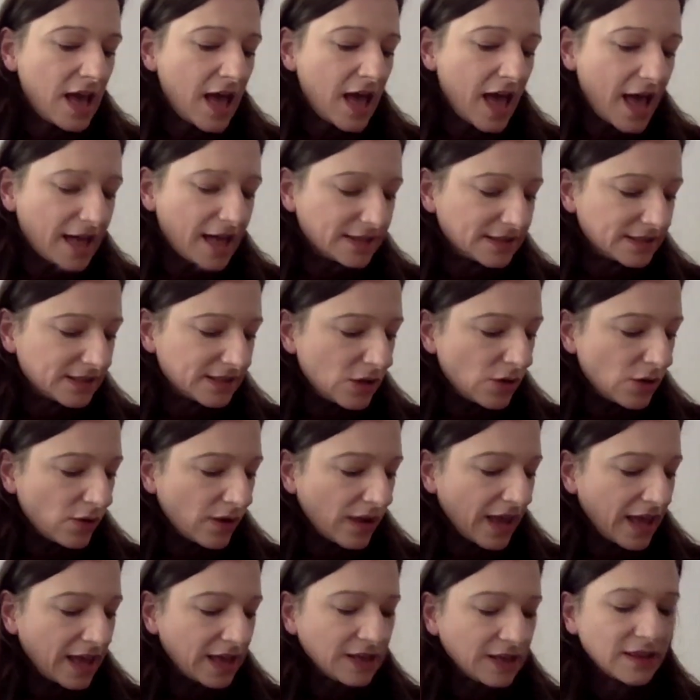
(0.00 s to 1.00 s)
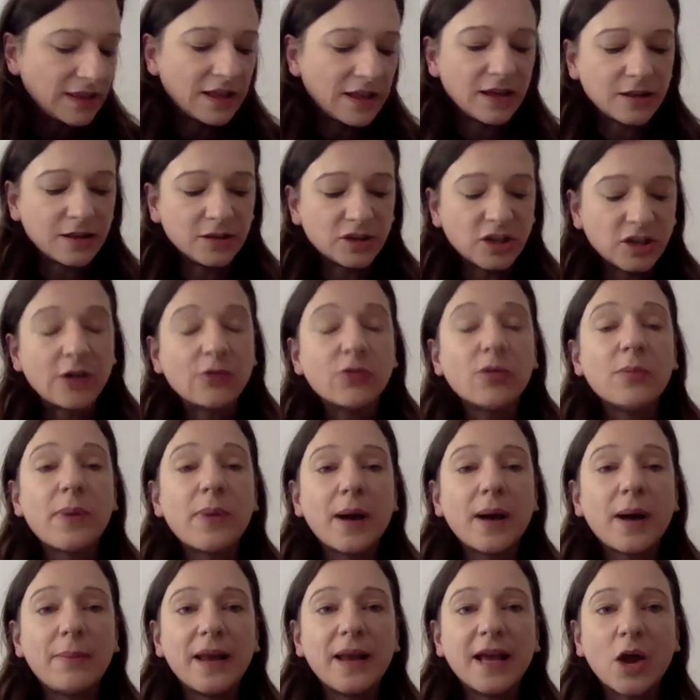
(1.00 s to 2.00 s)
and not getting the general
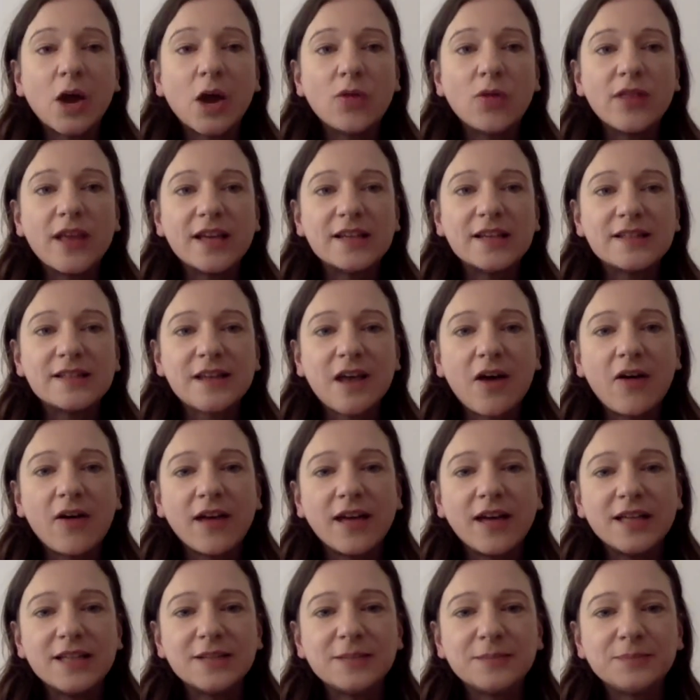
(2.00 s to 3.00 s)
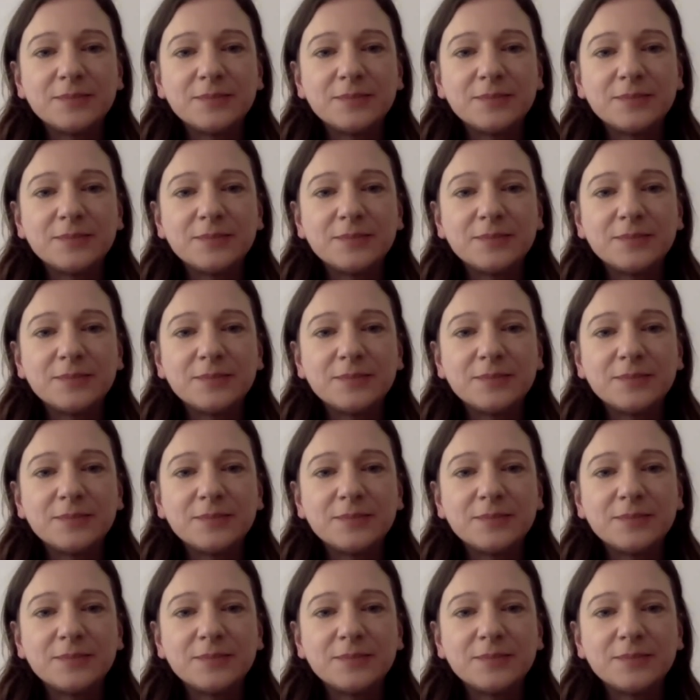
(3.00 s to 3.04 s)
public on their side?